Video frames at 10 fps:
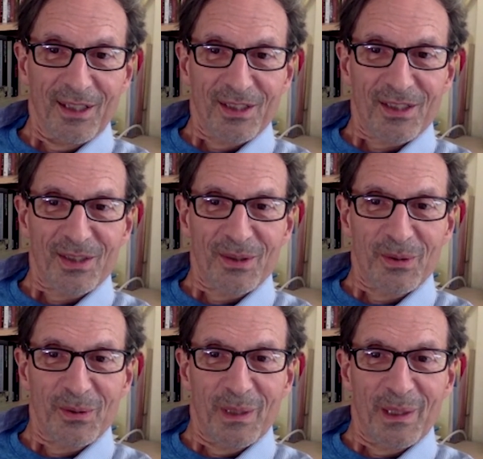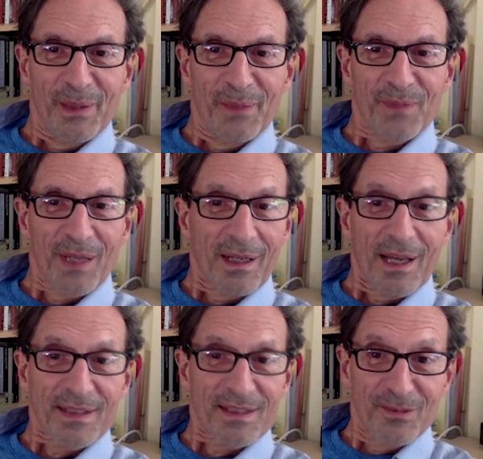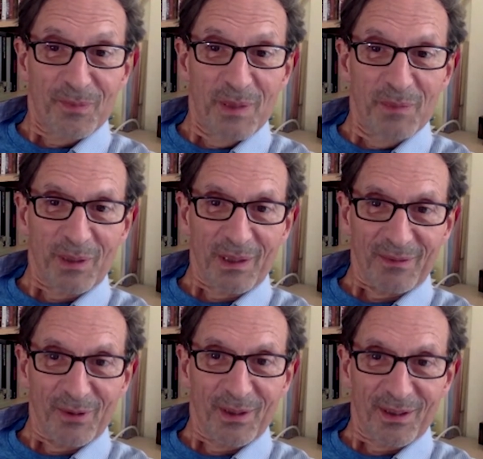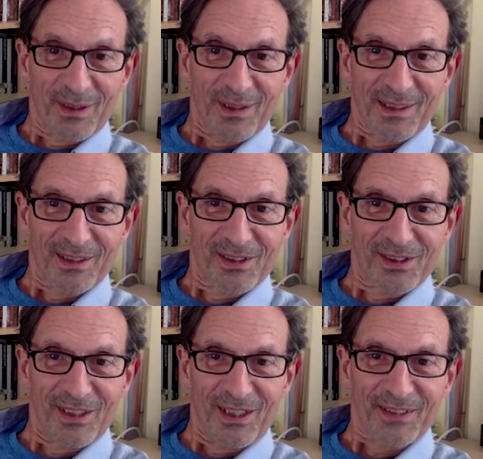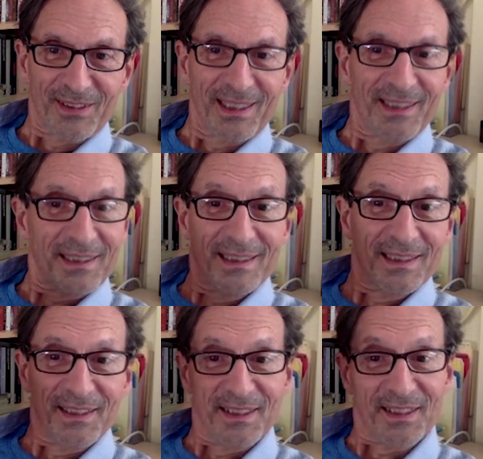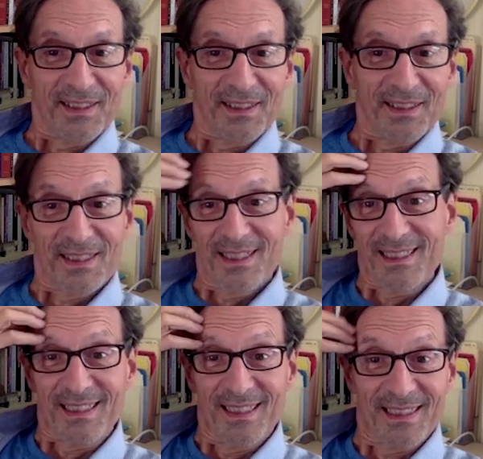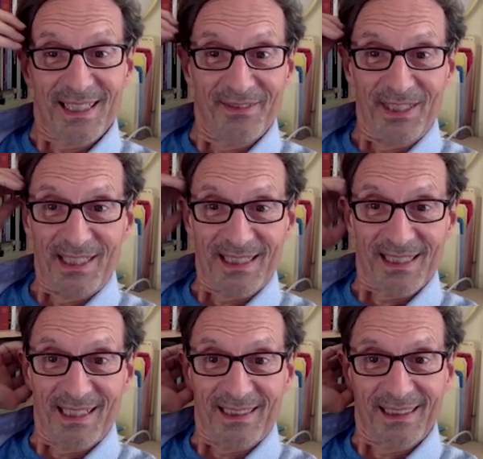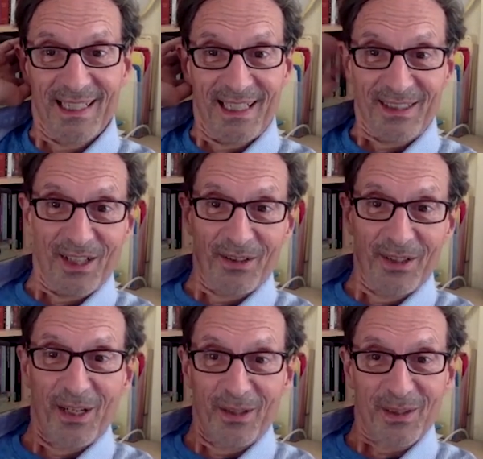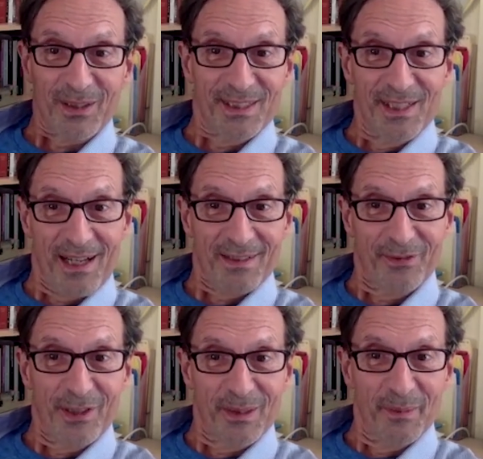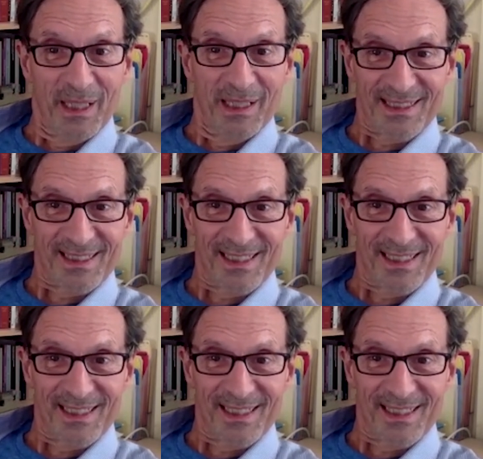to um, lots of people with early Gestalt, and again in the 60s and the 70s. Like, no, no, it's not fundamentalist